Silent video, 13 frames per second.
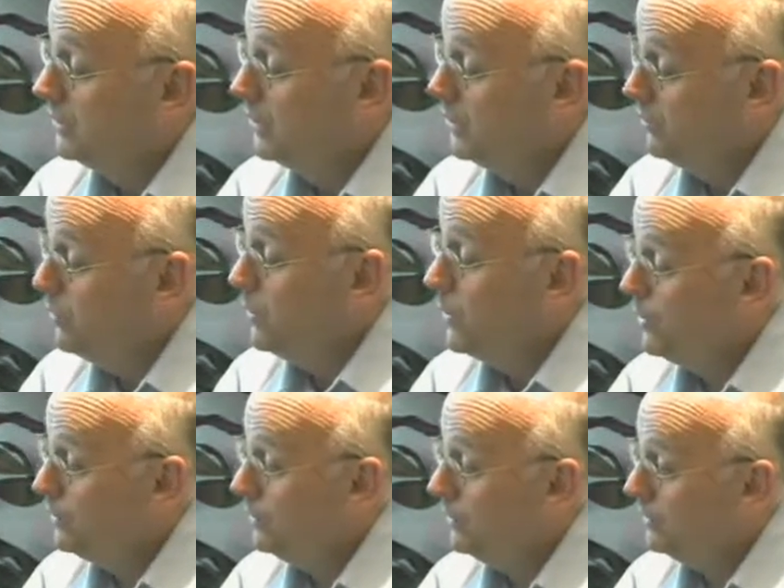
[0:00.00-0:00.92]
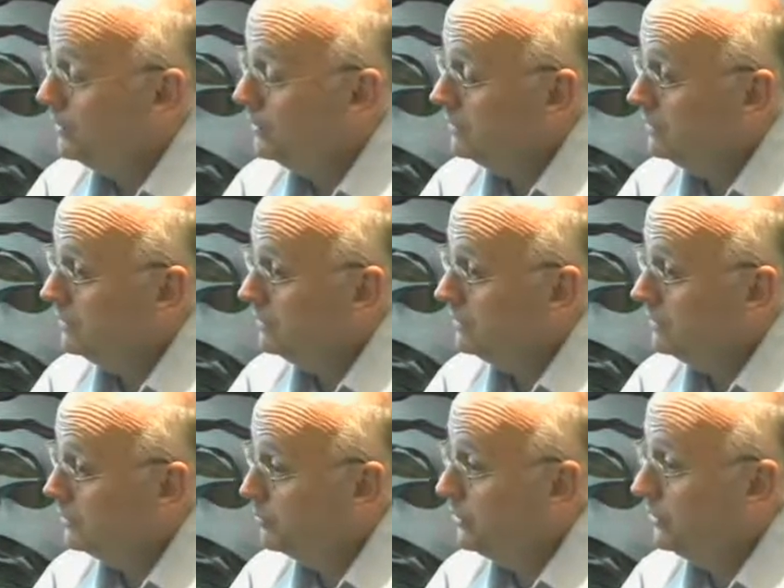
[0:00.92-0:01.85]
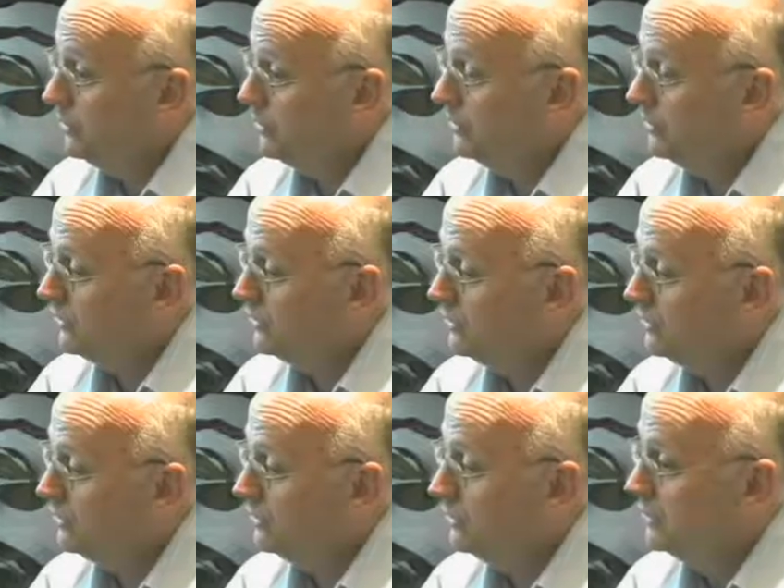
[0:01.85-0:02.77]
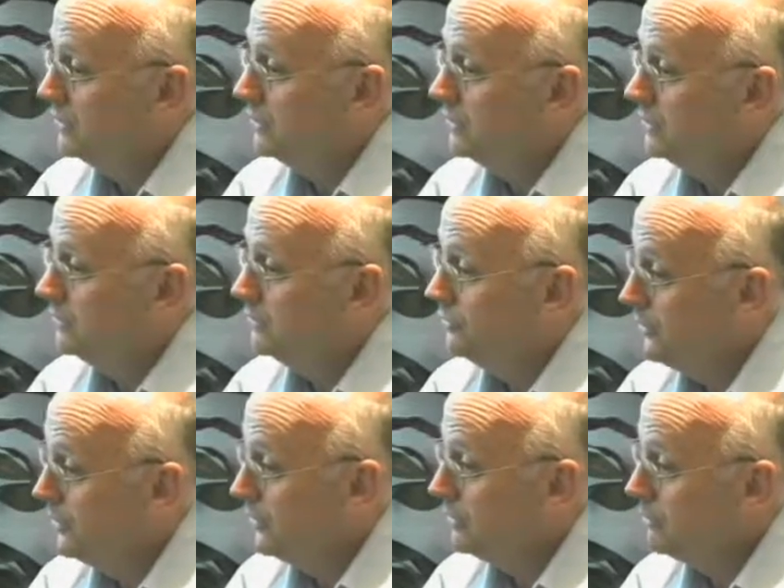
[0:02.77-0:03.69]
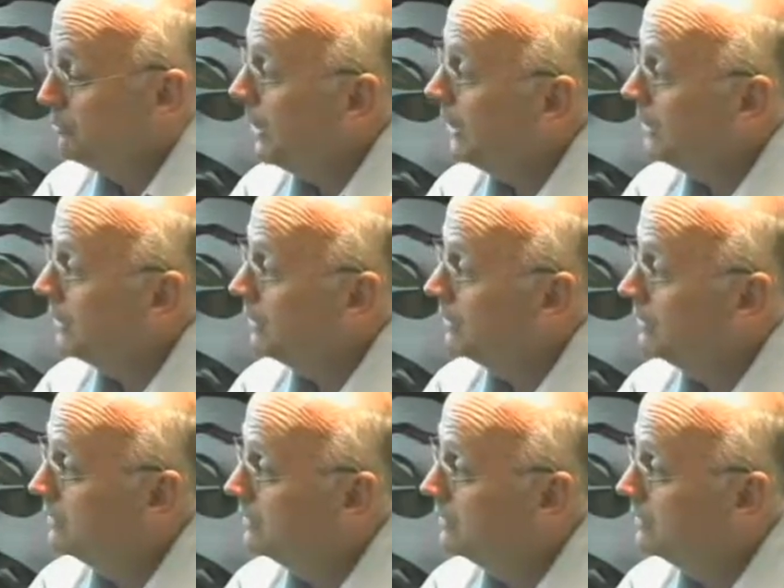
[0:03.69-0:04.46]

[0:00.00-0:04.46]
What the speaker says: overwhelming experience of fear and panic